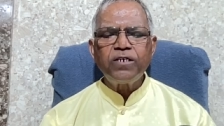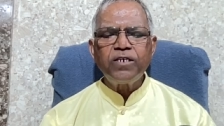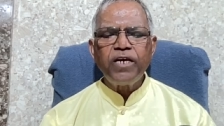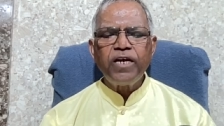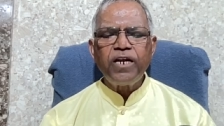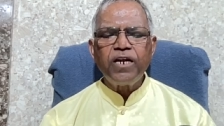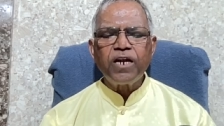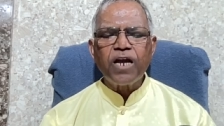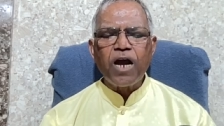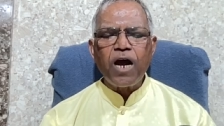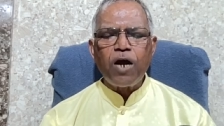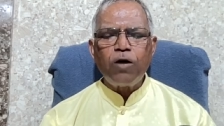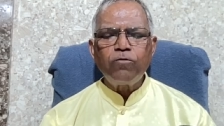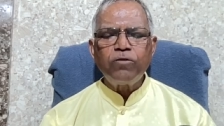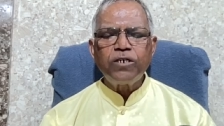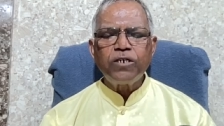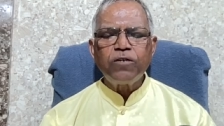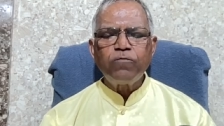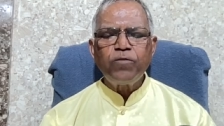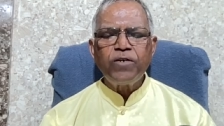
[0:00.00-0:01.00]

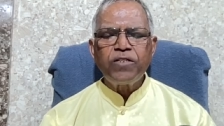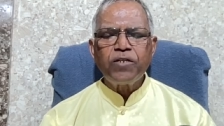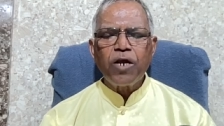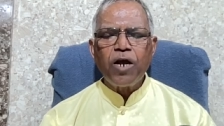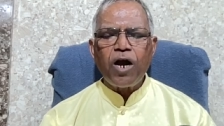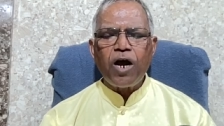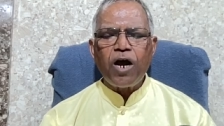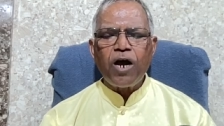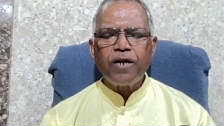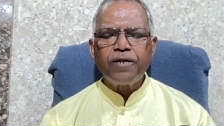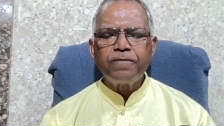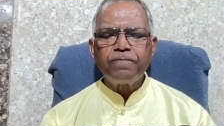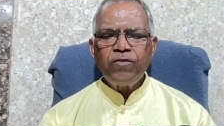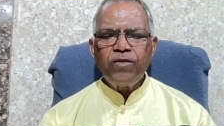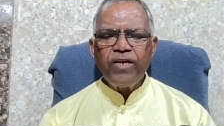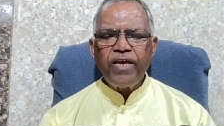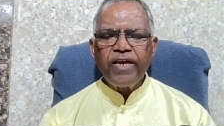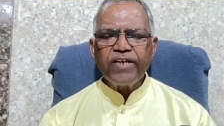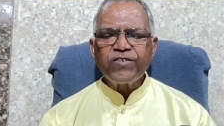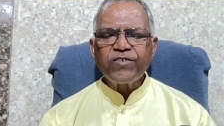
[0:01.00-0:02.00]
encounter with God.
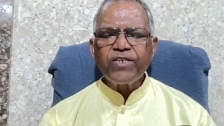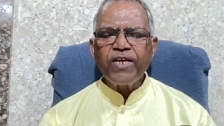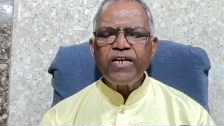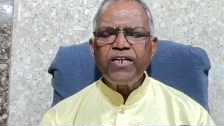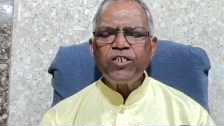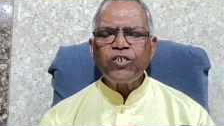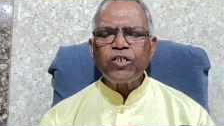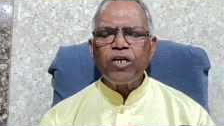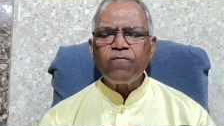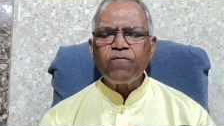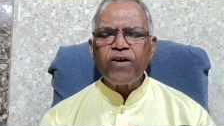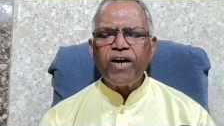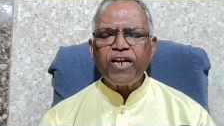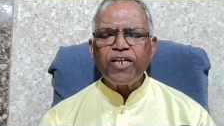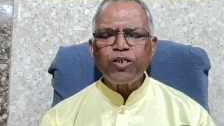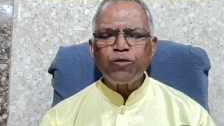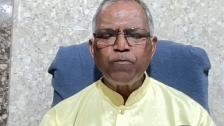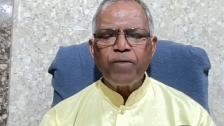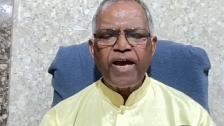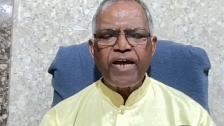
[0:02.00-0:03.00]
The essence of
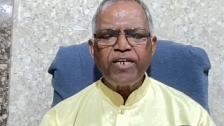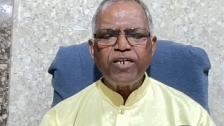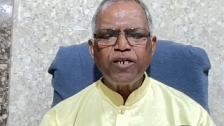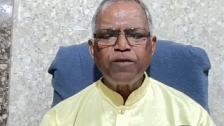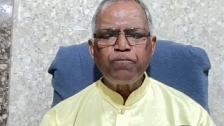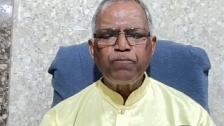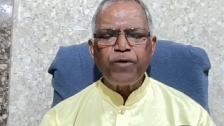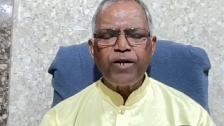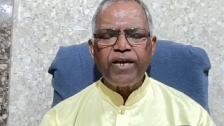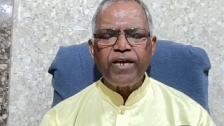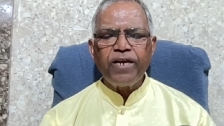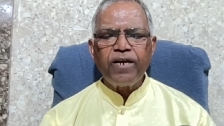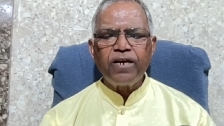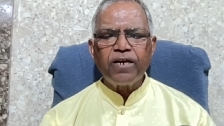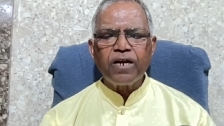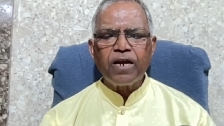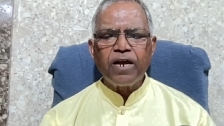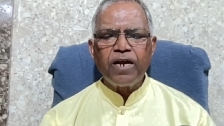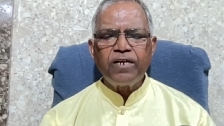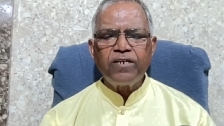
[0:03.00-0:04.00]
charismatic prayer
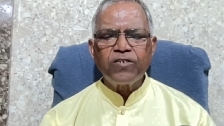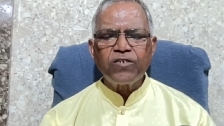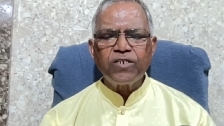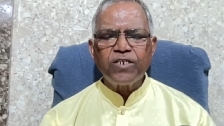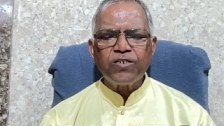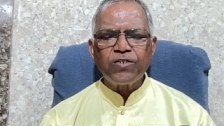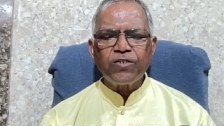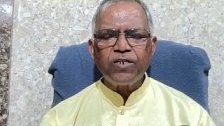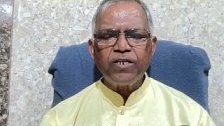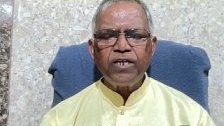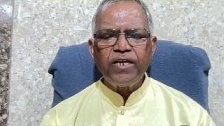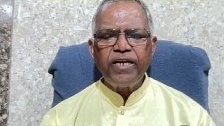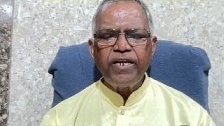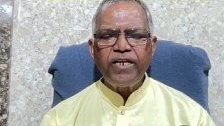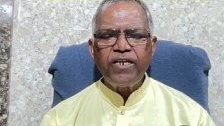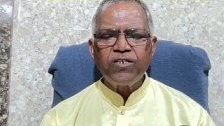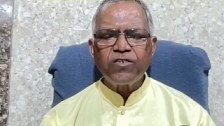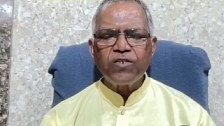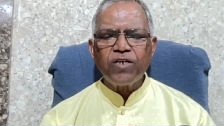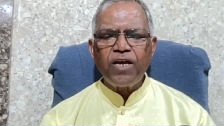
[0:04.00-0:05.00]
consists in
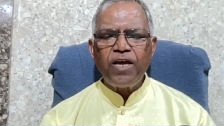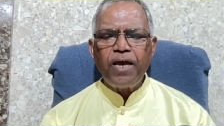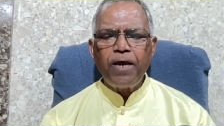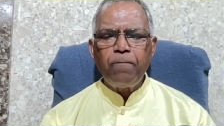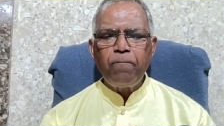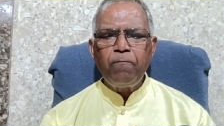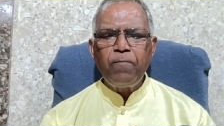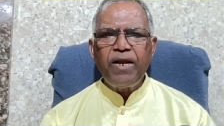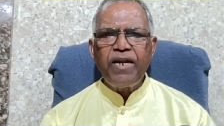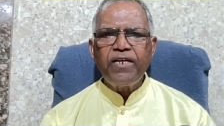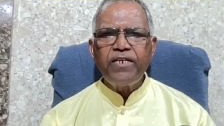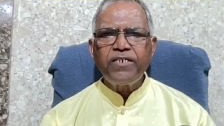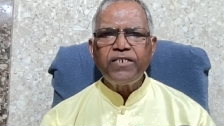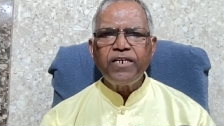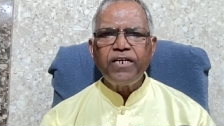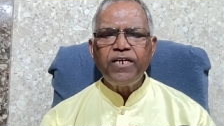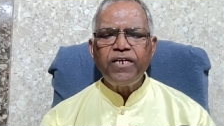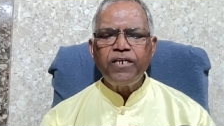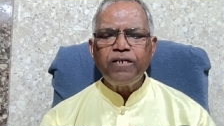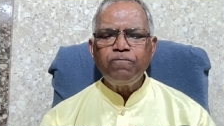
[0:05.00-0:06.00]
its
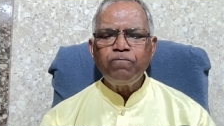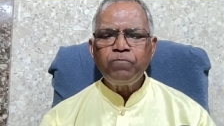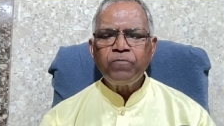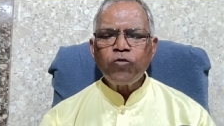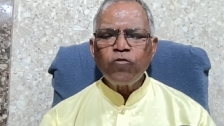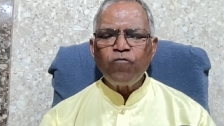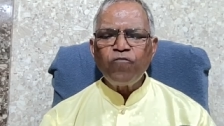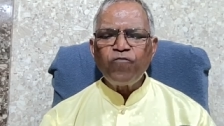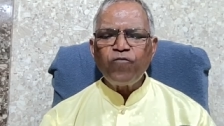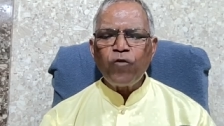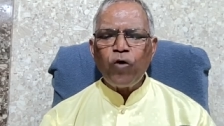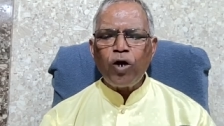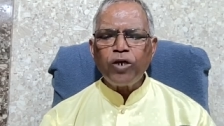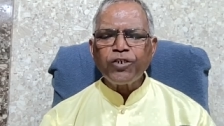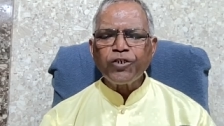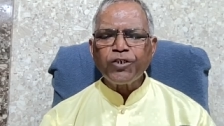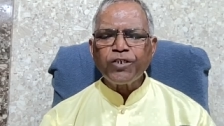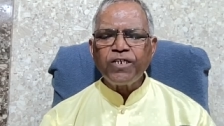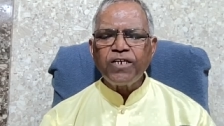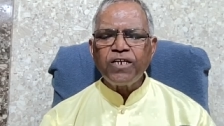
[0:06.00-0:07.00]
ability to
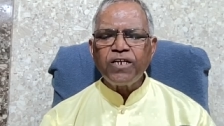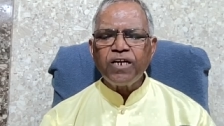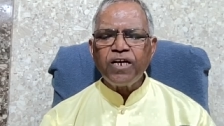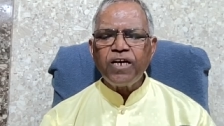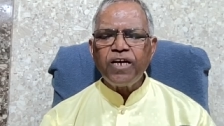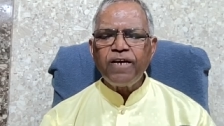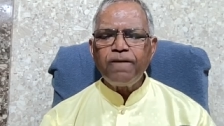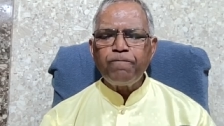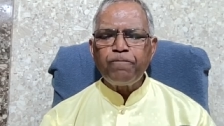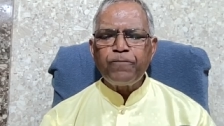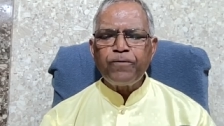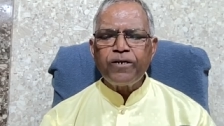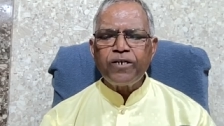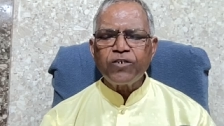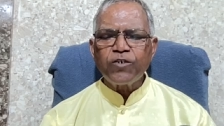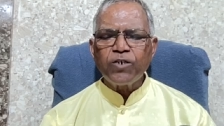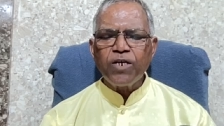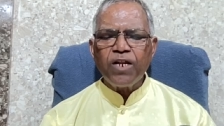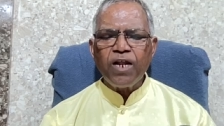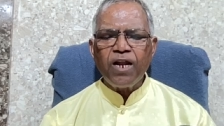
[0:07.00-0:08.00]
foster a
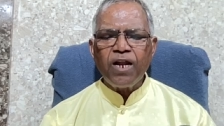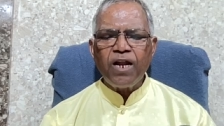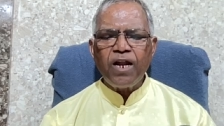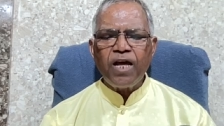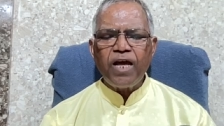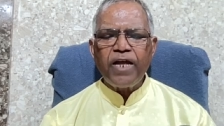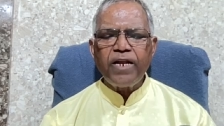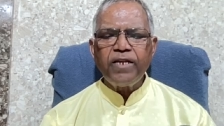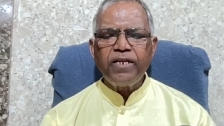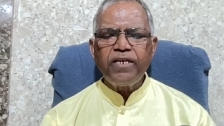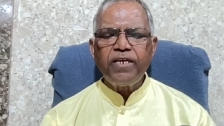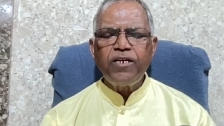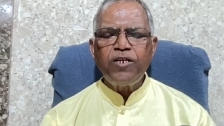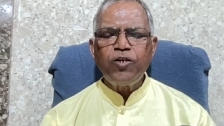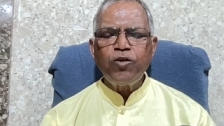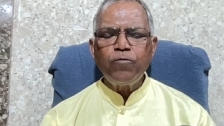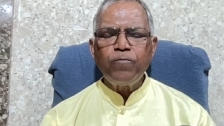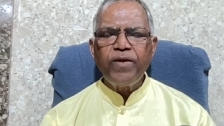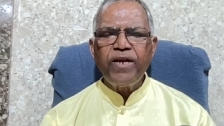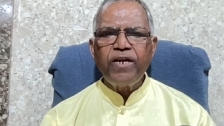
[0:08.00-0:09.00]
personal and
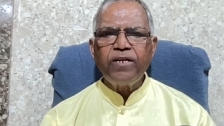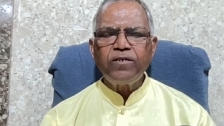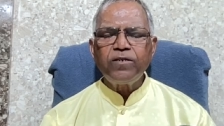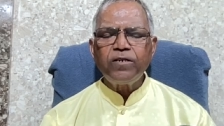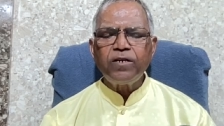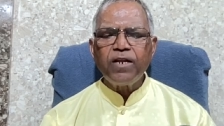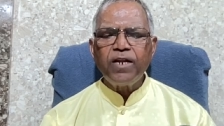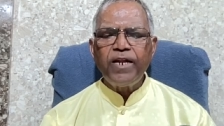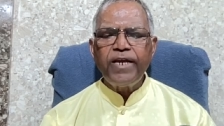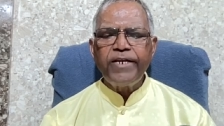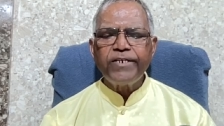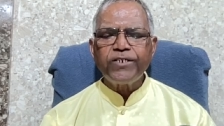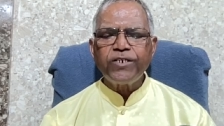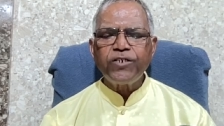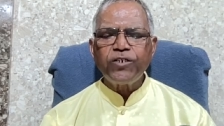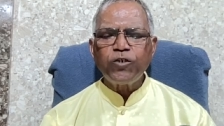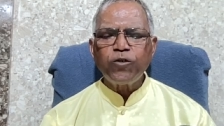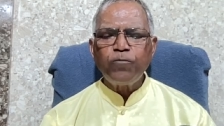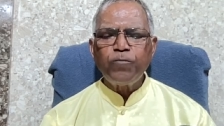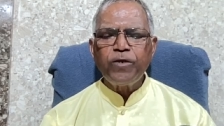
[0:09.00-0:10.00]
intimate
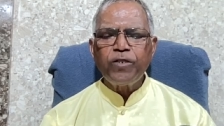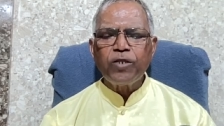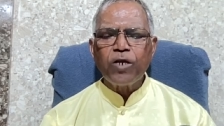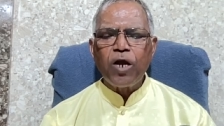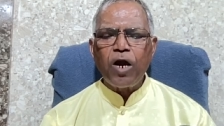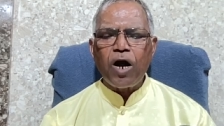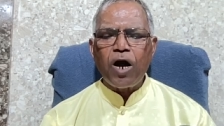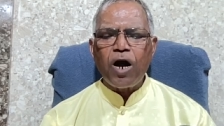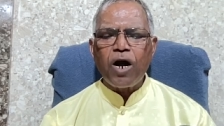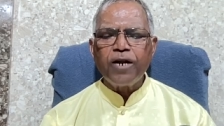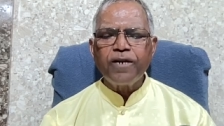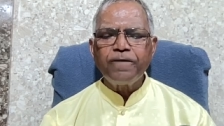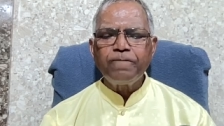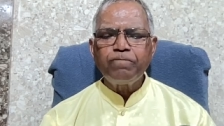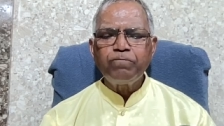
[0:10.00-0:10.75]
relationship with God,